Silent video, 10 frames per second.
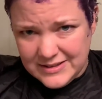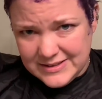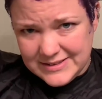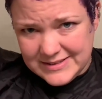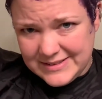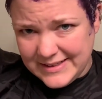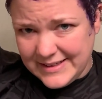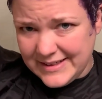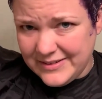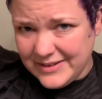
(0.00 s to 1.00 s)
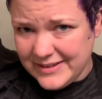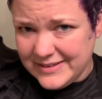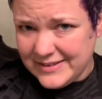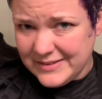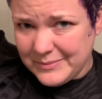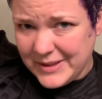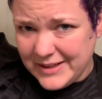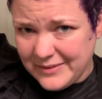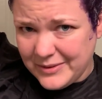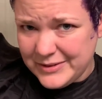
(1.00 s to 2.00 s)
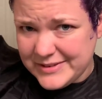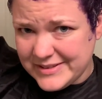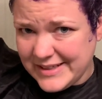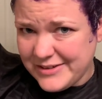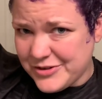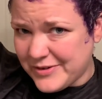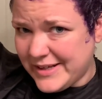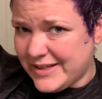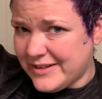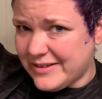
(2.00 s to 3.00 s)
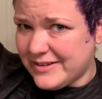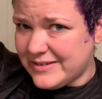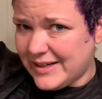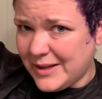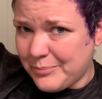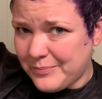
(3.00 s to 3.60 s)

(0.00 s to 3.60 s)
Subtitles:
Just take out this and make it real saturated on the top.